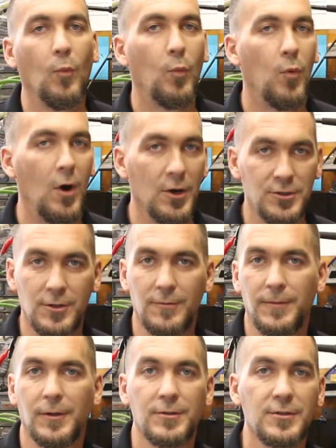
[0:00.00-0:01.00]
Wash your
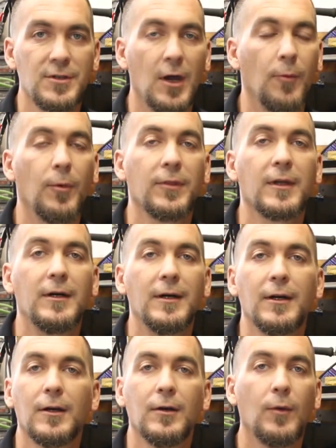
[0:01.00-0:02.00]
filters out with
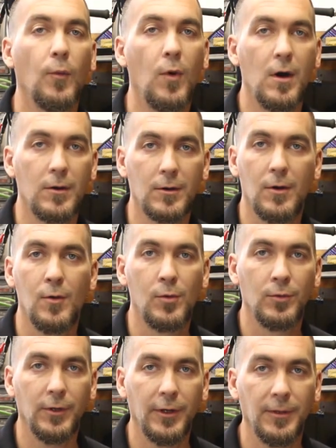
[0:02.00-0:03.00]
clear water
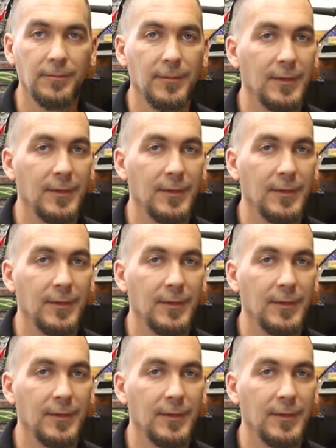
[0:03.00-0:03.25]
only.